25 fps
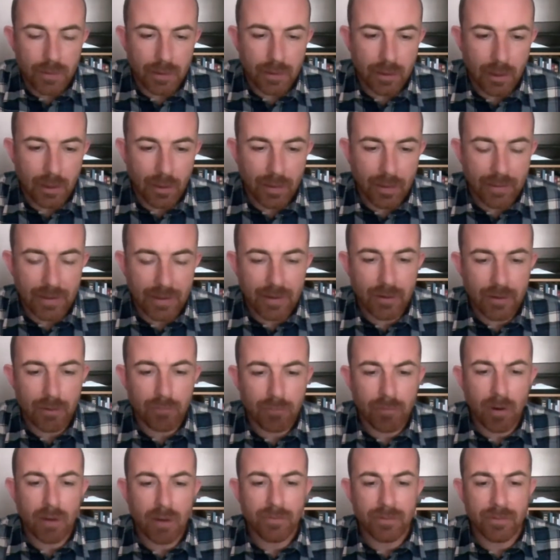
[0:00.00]
and
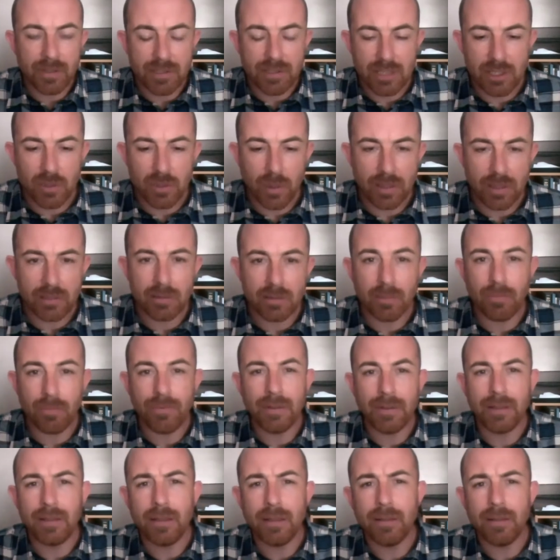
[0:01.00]
then arrive in a situation I'm
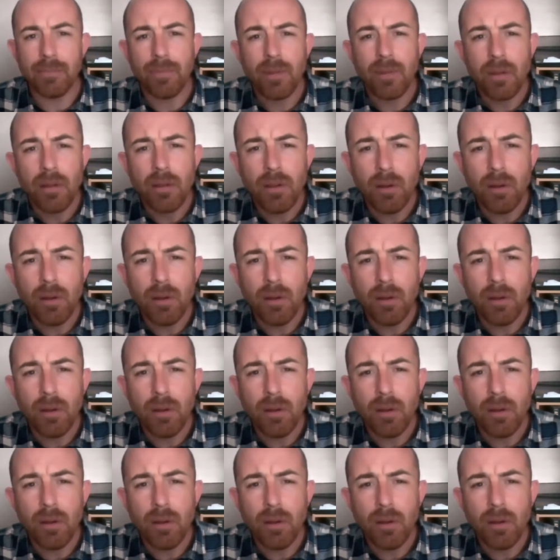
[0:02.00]
thinking